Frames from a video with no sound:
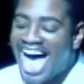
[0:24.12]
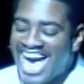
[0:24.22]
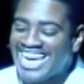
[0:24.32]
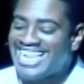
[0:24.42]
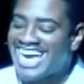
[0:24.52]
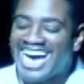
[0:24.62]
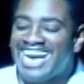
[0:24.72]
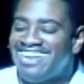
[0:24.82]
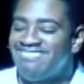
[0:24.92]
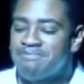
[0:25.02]
I
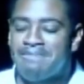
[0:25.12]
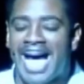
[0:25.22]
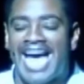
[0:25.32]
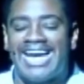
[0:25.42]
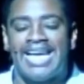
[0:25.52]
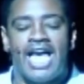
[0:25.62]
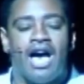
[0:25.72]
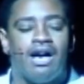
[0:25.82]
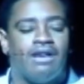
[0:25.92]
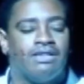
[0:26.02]
gave my
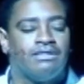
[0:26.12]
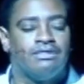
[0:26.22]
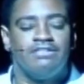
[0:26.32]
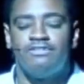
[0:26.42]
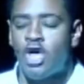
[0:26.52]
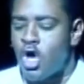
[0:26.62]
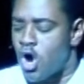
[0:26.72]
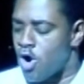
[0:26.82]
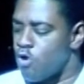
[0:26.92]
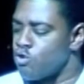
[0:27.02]
love
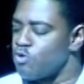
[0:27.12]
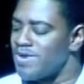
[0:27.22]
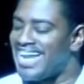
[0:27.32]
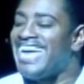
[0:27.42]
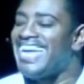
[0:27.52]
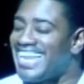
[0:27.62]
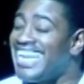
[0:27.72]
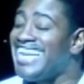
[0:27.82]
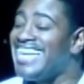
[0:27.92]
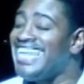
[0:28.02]
a
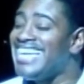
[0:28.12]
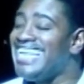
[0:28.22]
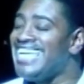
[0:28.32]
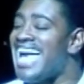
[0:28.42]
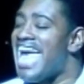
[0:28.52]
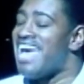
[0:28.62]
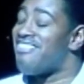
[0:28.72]
ring